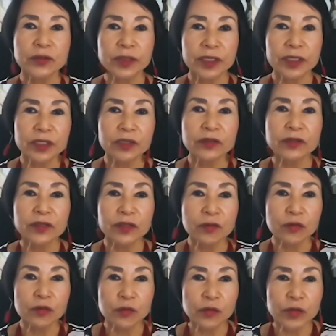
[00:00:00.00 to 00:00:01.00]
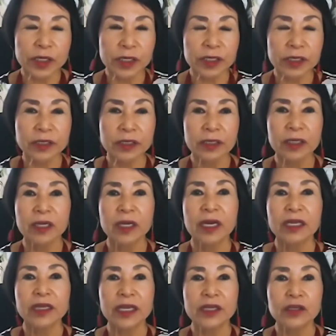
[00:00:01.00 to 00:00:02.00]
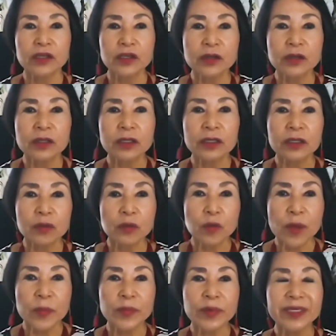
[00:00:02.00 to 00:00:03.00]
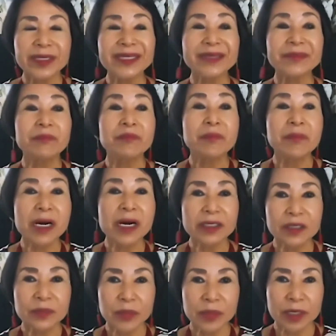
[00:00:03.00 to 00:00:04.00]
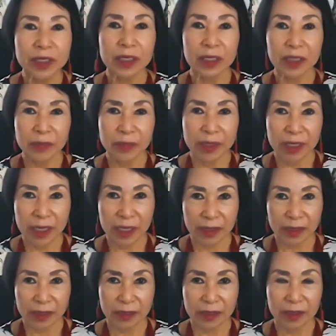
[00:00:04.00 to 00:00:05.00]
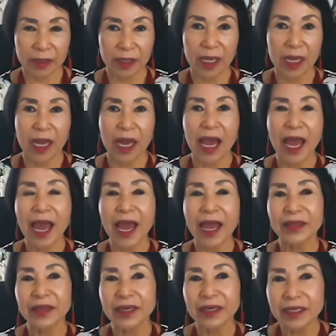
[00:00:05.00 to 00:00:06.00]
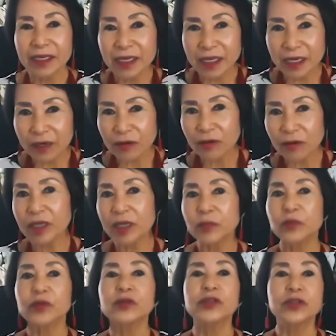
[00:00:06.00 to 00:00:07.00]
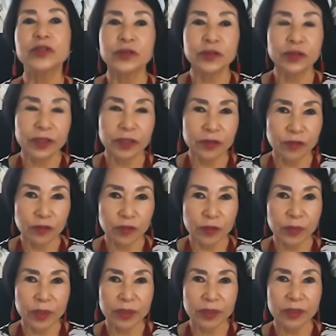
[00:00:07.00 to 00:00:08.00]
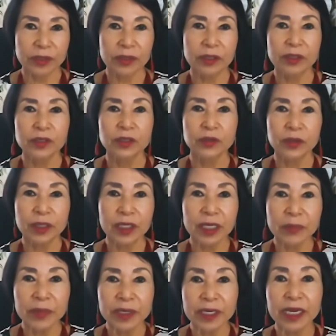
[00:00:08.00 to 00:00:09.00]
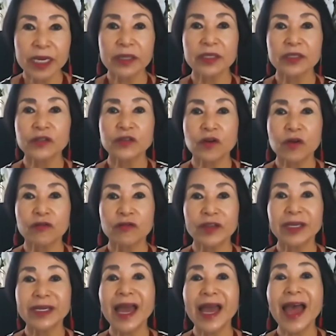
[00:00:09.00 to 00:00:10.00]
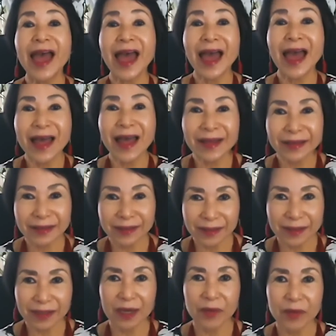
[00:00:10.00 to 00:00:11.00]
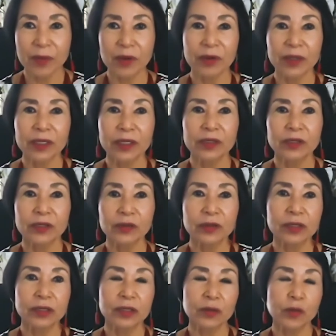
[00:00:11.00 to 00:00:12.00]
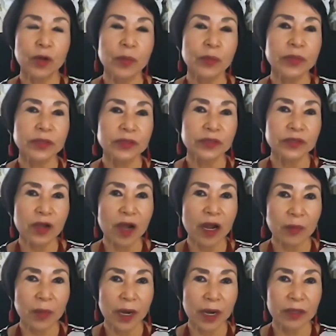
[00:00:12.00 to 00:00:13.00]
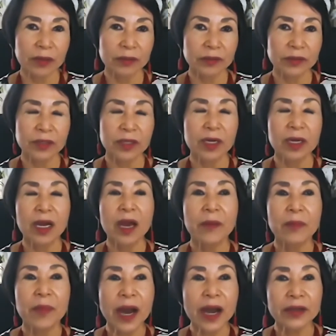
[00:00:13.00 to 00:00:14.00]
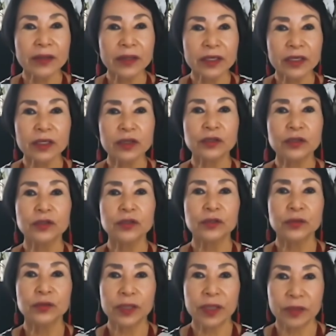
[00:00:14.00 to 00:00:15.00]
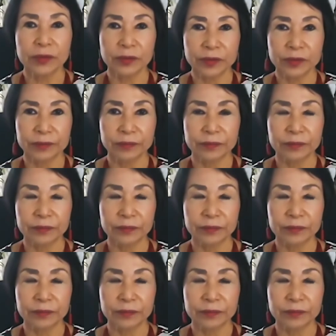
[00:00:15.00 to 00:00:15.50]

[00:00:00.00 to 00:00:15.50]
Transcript: the leaders agreed that nuclear weapons must be eliminated, and they nearly produced an agreement to eliminate the Soviet and American nuclear weapon stockpiles by the year 2000.